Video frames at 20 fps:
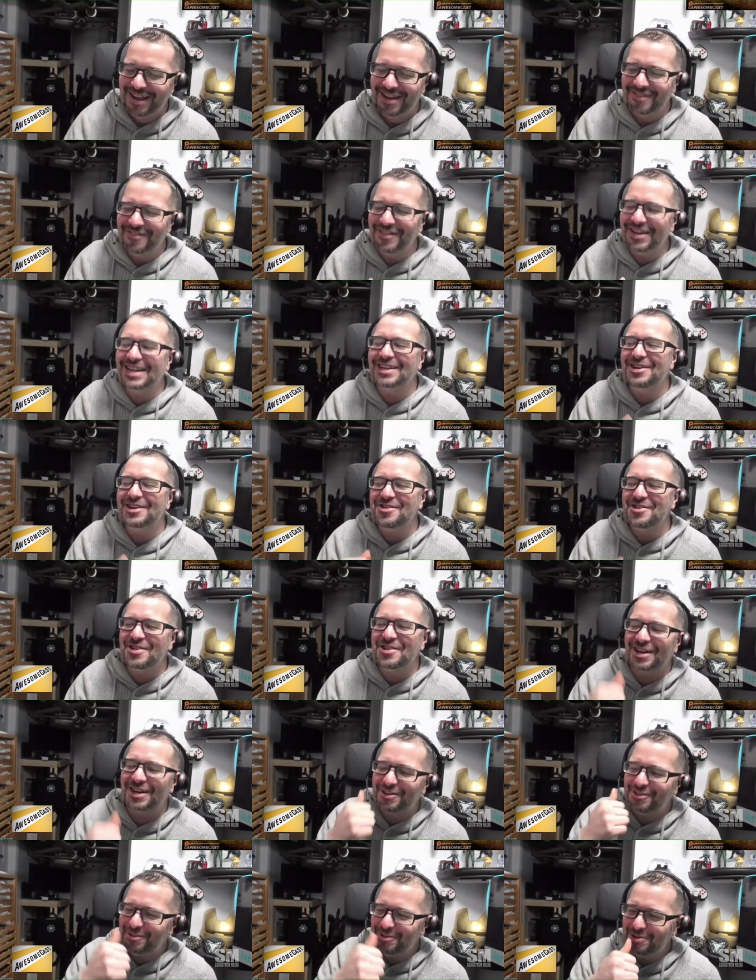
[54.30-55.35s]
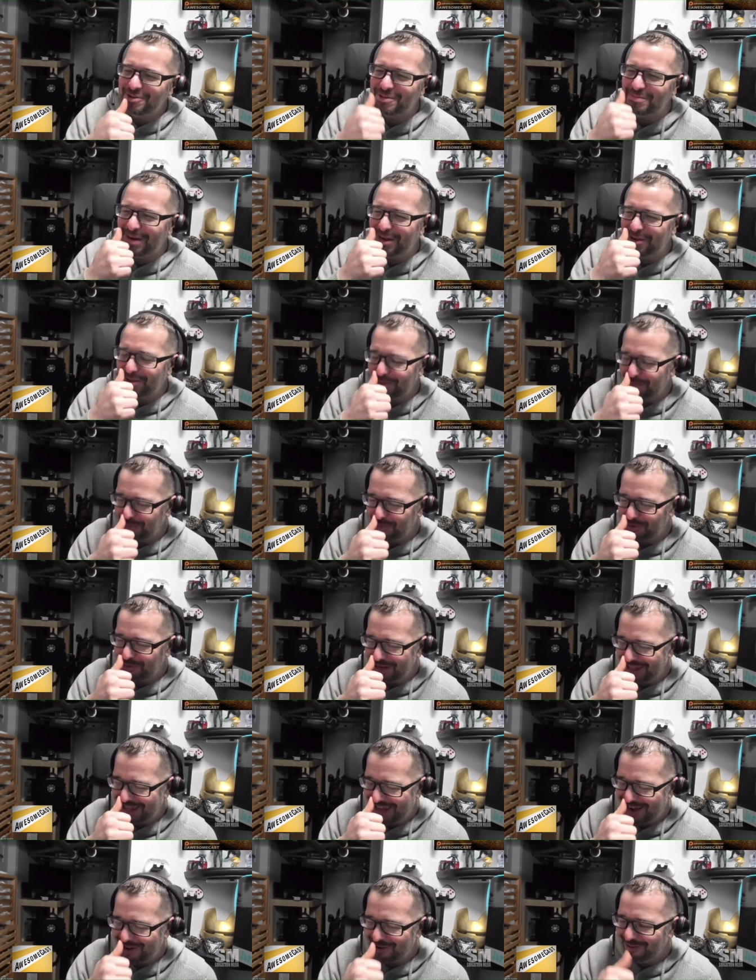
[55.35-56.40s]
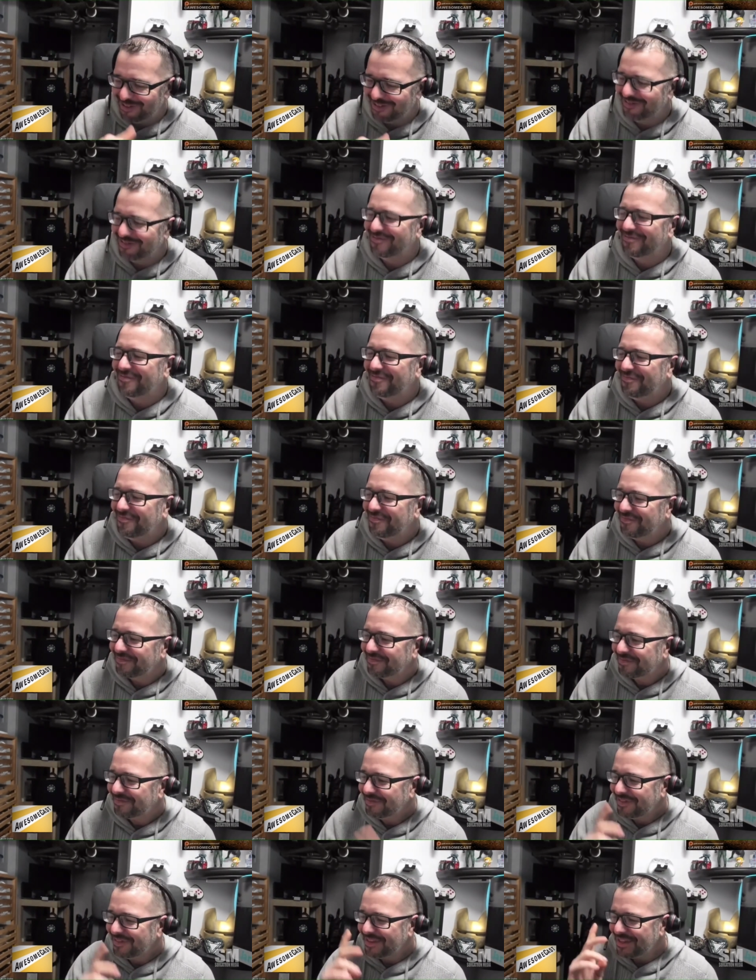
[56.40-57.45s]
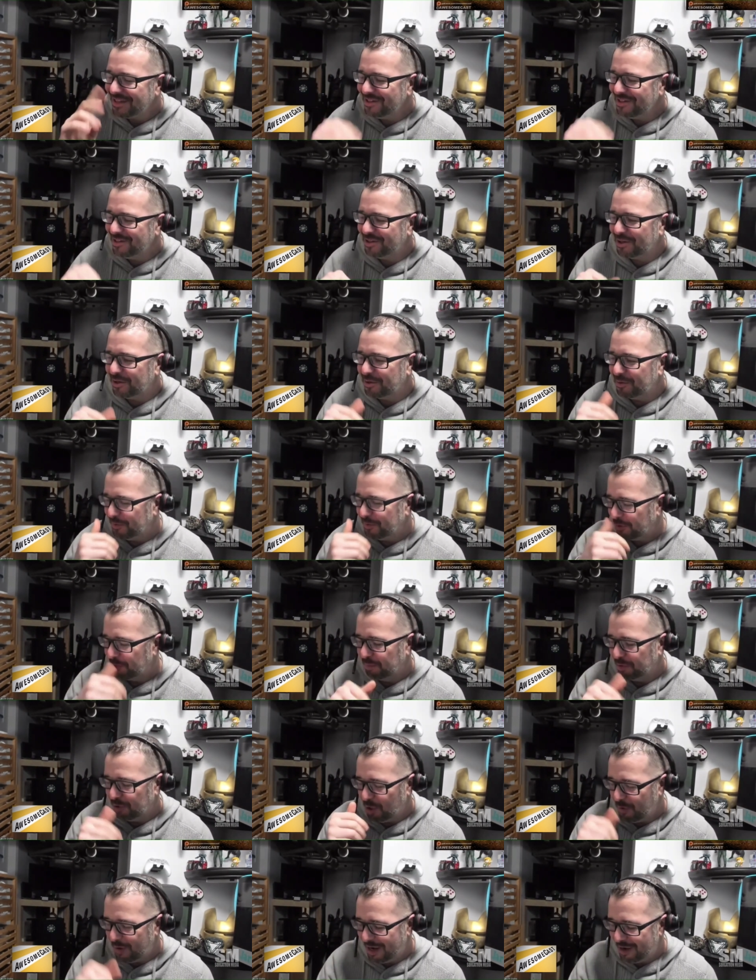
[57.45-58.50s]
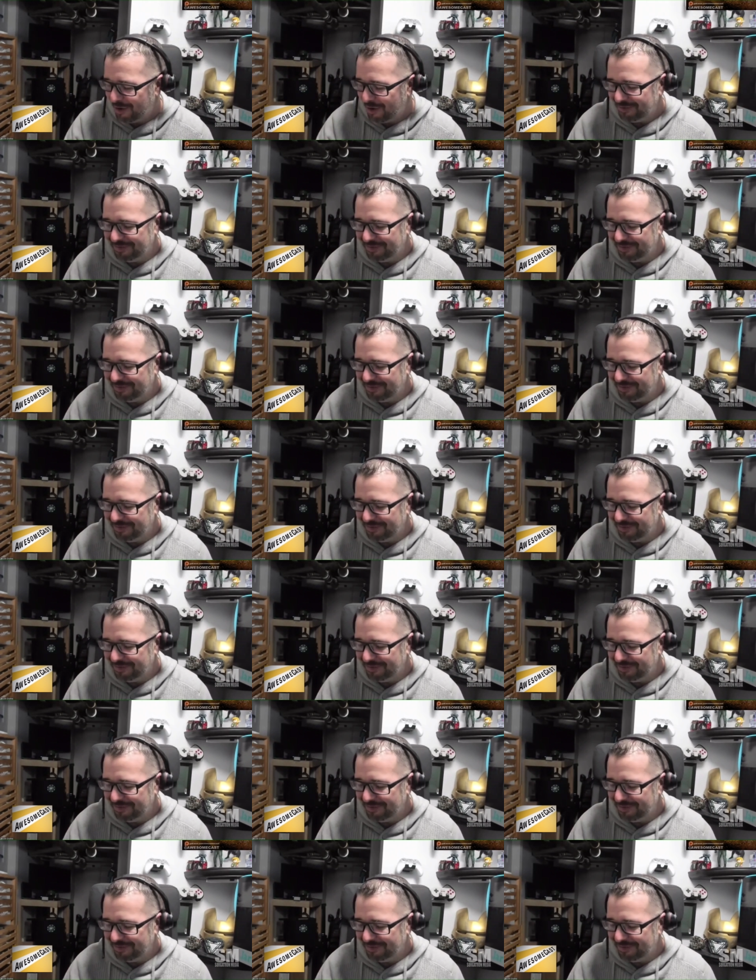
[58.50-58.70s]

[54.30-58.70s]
like, no, you got to close your mouth and breathe out. So, or blow out,